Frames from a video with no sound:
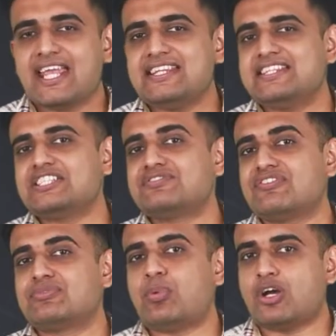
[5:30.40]
In this
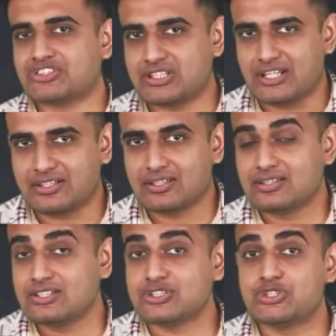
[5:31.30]
fifth postulate,
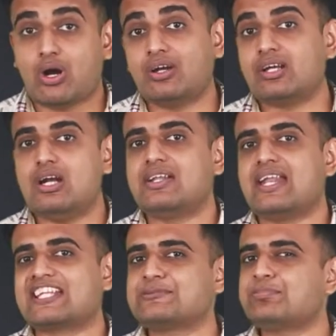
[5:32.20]
John
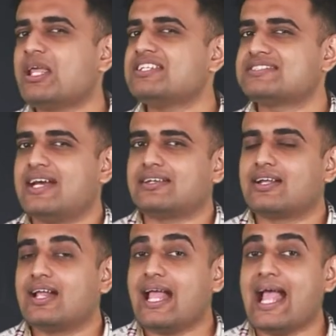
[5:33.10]
Dalton explains that
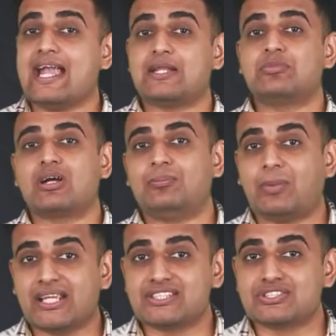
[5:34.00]
atom
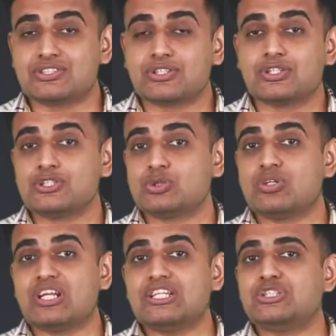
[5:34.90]
combines to
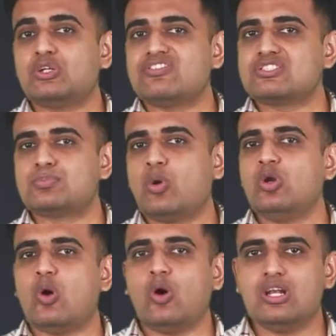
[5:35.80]
a ratio of
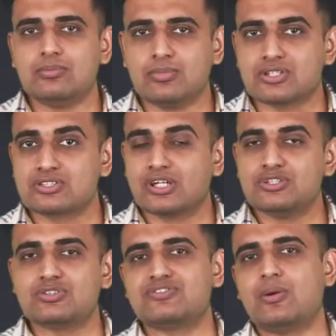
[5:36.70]
small whole numbers
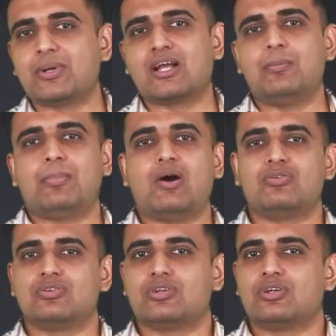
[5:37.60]
to form a compound.
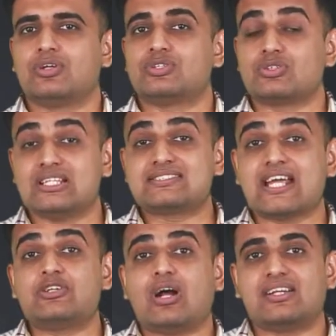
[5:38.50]
So let's
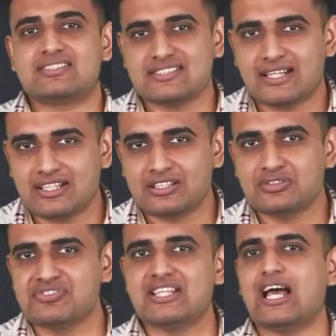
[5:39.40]
try to understand it
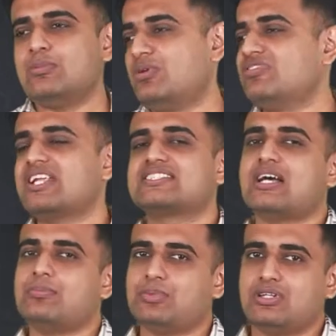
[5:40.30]
with the help of an
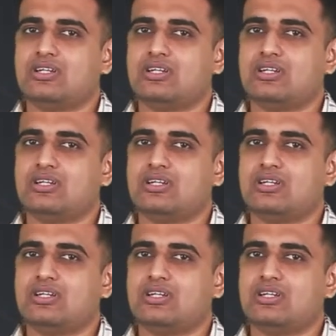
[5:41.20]
example.